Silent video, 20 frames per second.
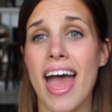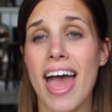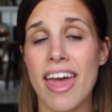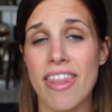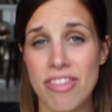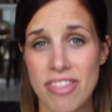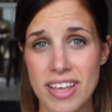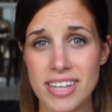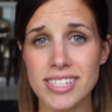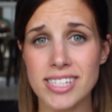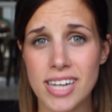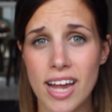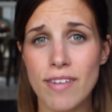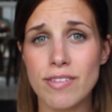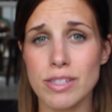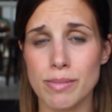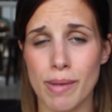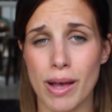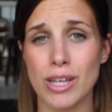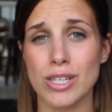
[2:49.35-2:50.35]
and this
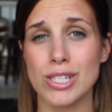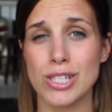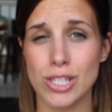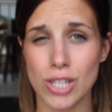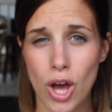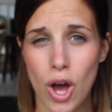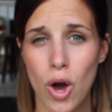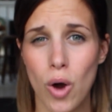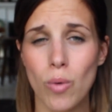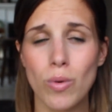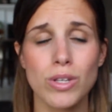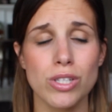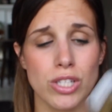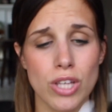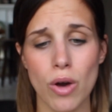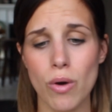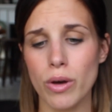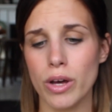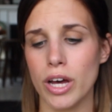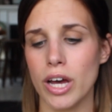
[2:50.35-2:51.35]
stuff smells so
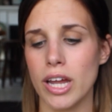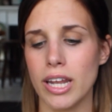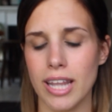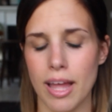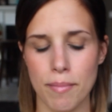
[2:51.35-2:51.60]
good.